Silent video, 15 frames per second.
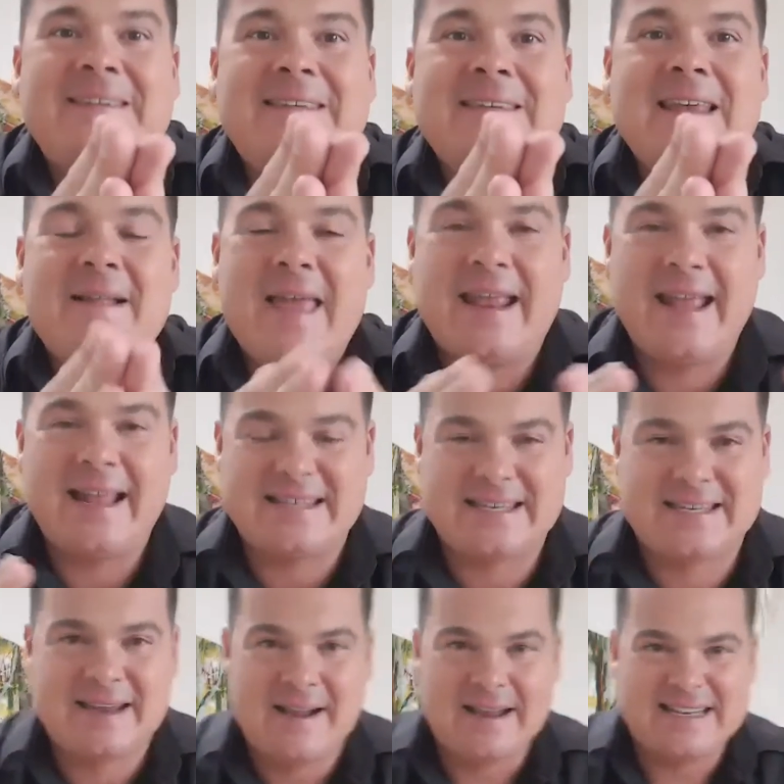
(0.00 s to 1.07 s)
it
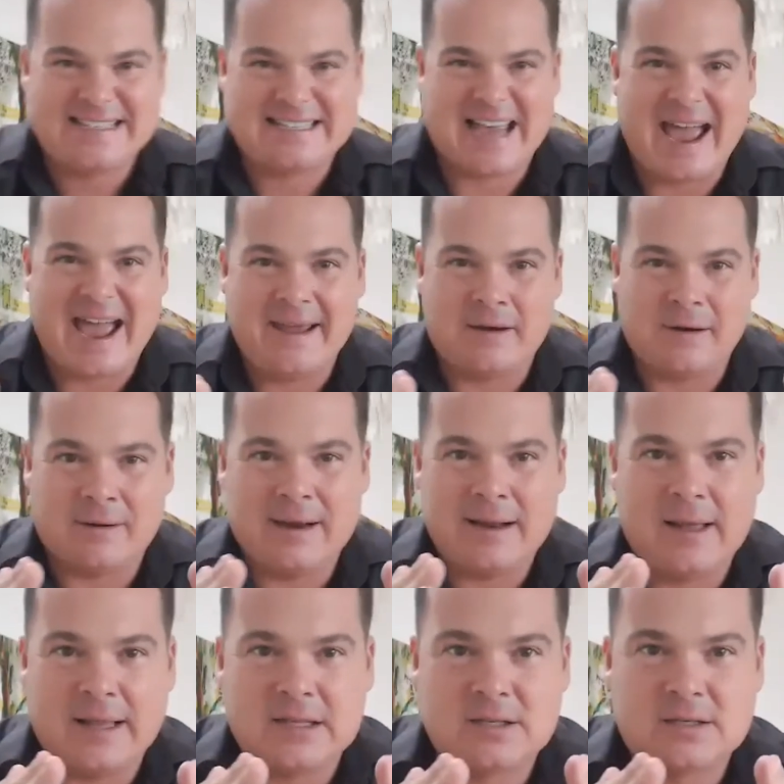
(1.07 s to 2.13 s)
gets tighter, it
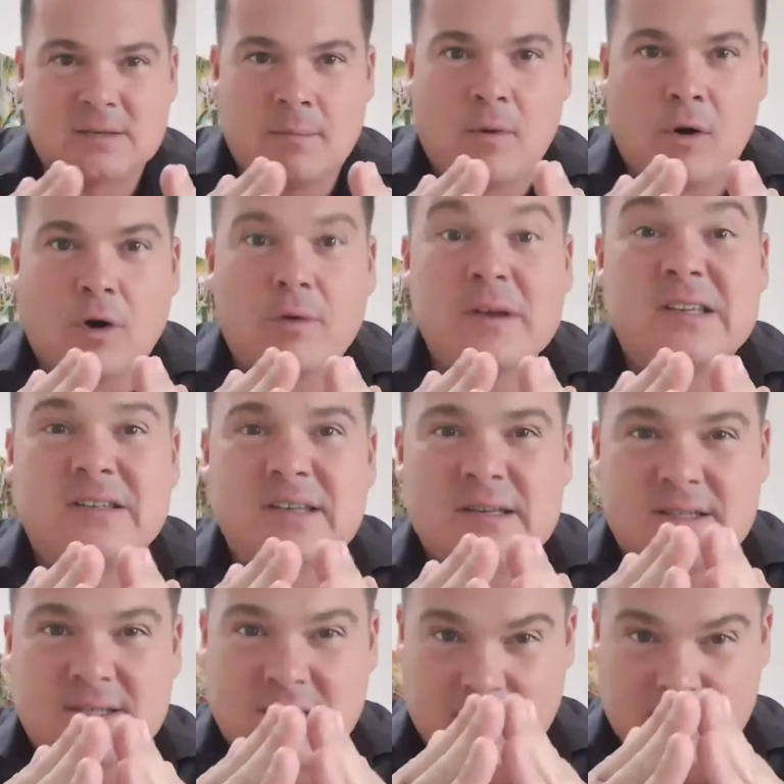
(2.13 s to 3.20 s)
gets more
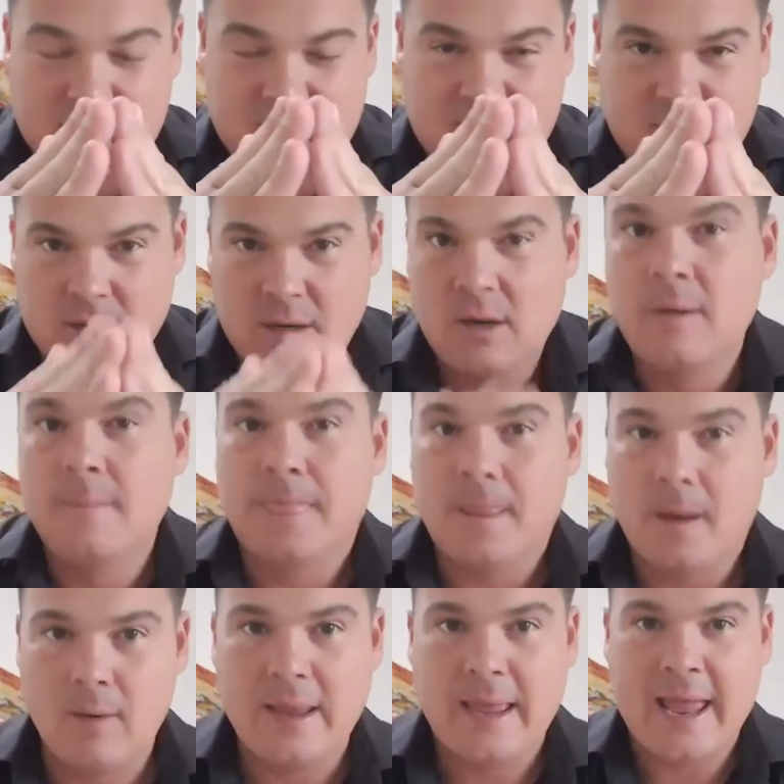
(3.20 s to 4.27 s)
resistance,
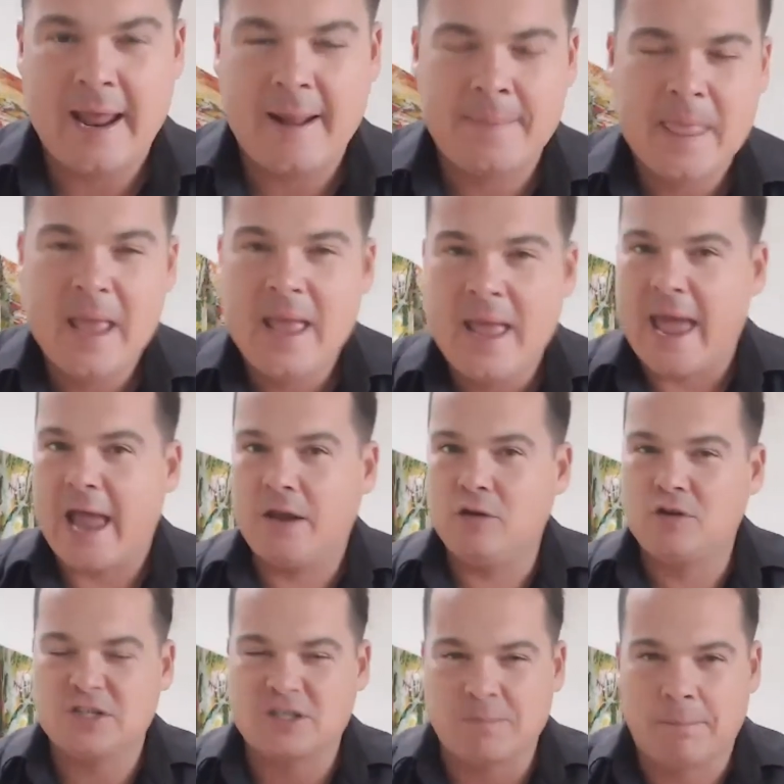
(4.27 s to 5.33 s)
okay? And you
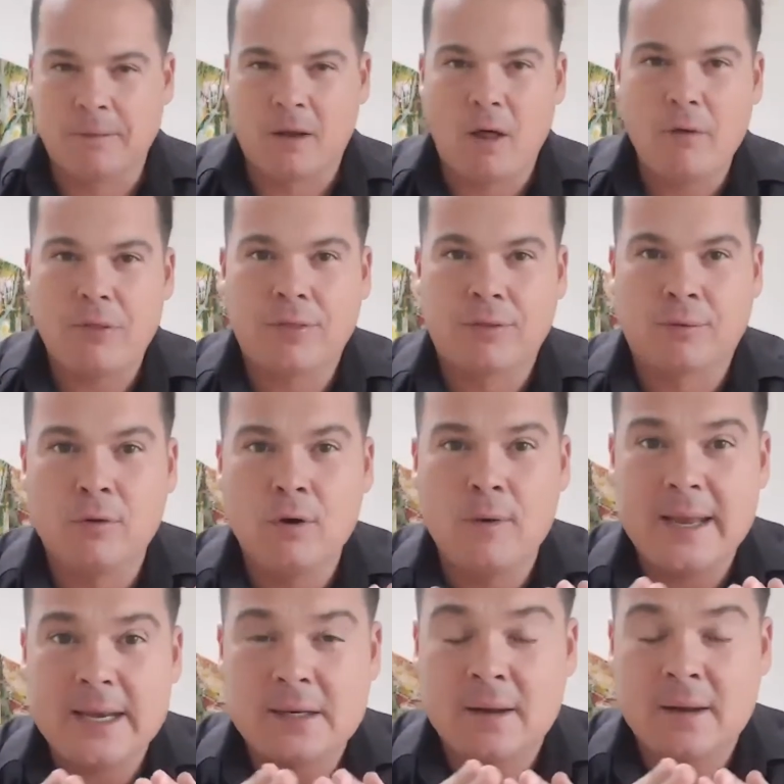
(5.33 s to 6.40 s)
just blow through
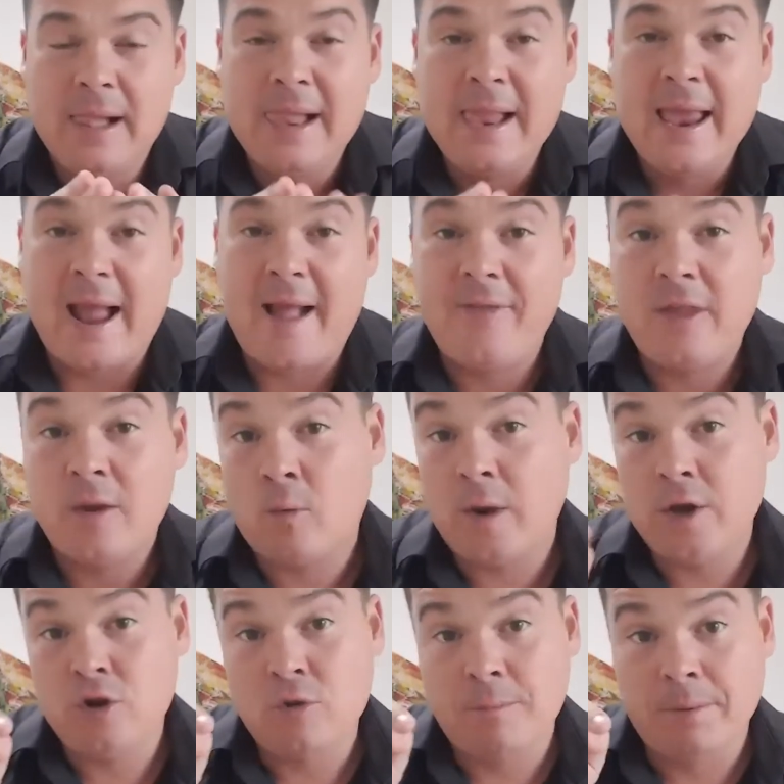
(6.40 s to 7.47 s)
it, and then when
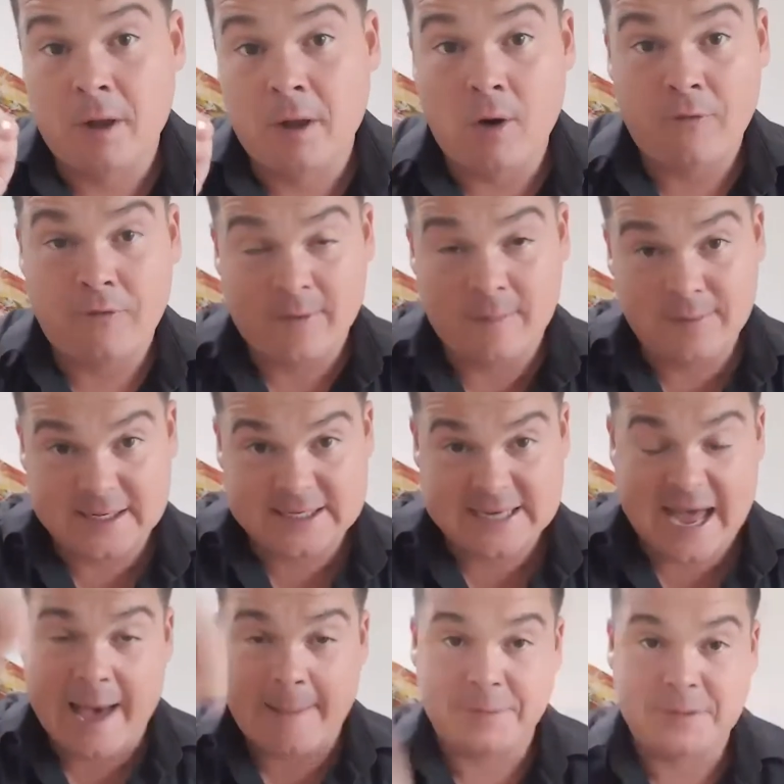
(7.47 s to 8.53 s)
you blow from the
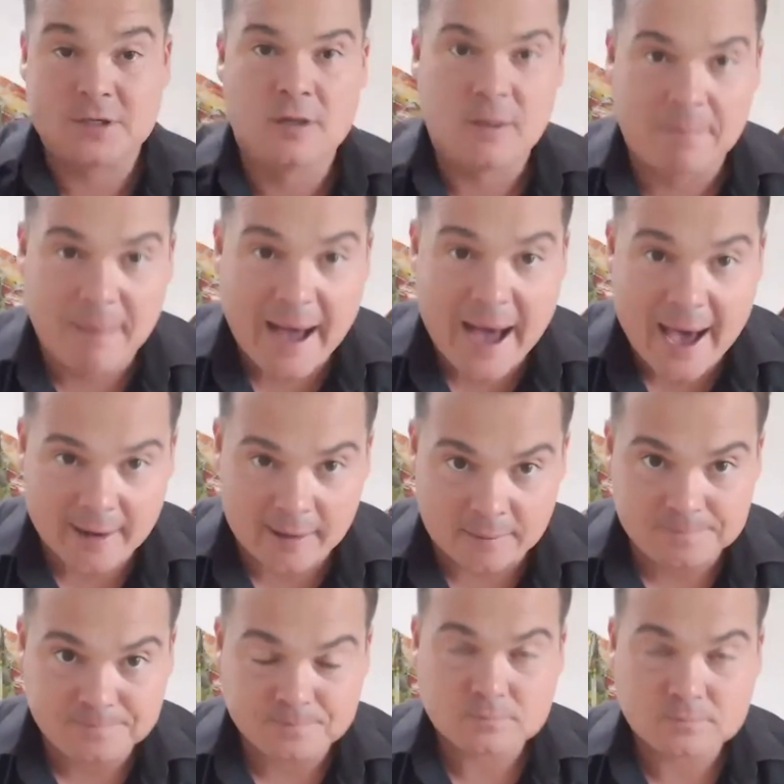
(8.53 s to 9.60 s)
top to the
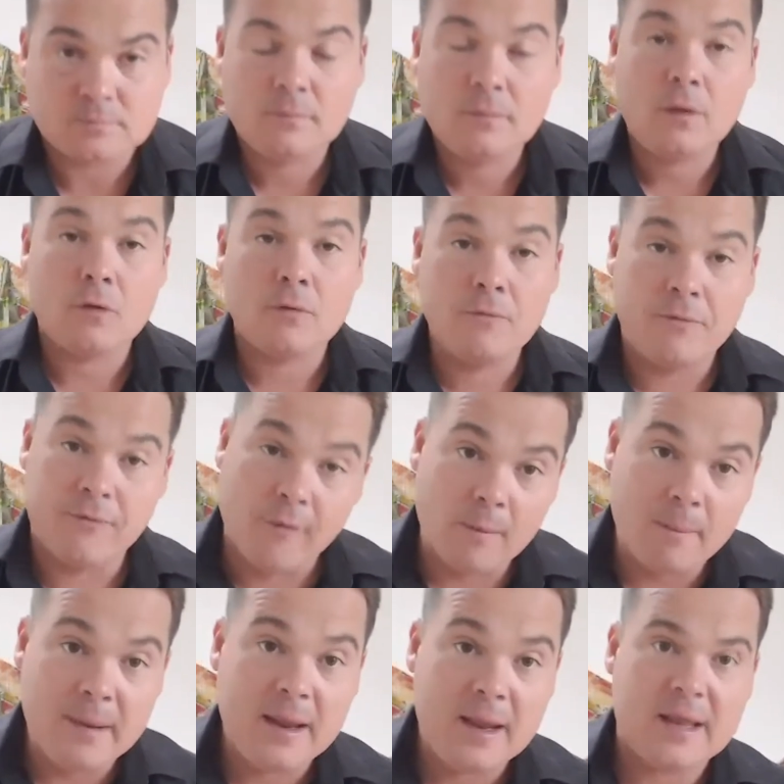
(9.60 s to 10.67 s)
bottom, for
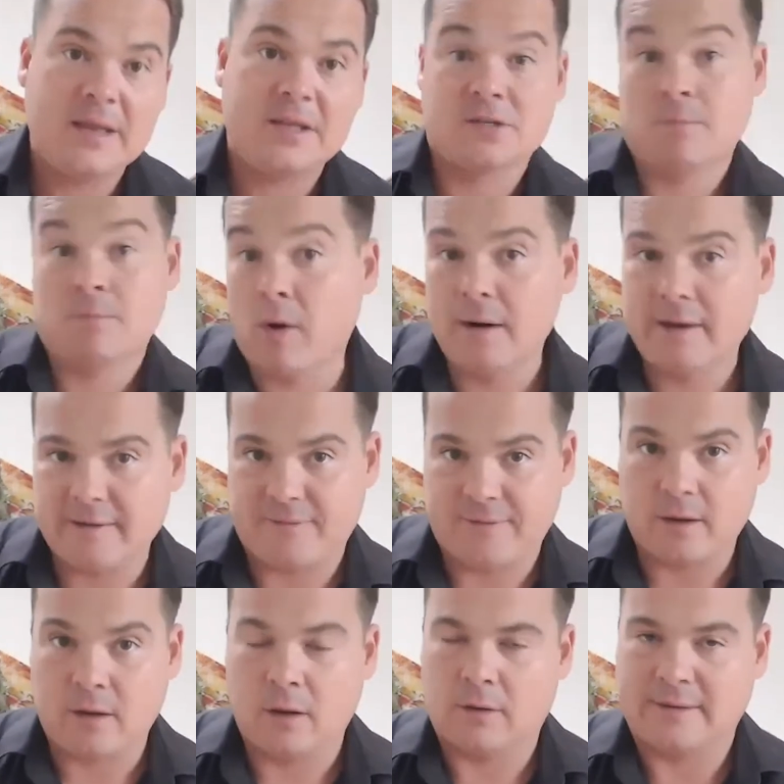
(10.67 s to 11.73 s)
me, it's more
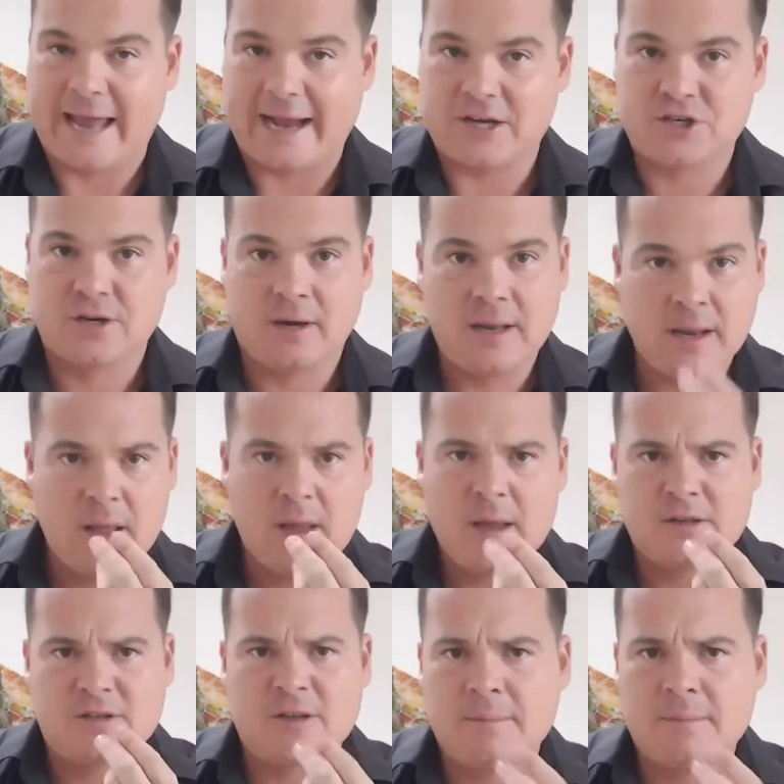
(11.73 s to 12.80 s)
difficult, actually.
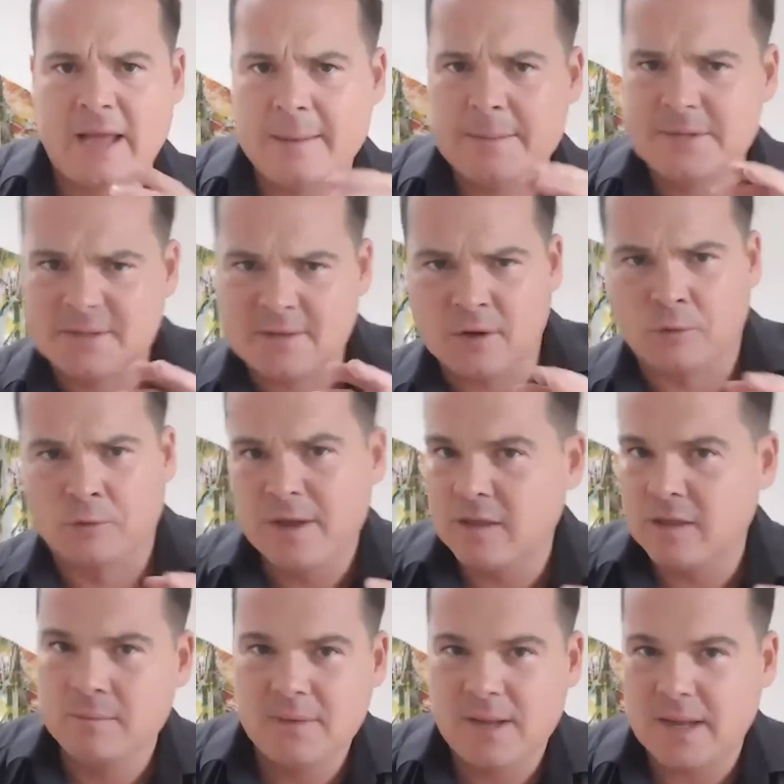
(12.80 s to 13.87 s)
Sometimes the rhythm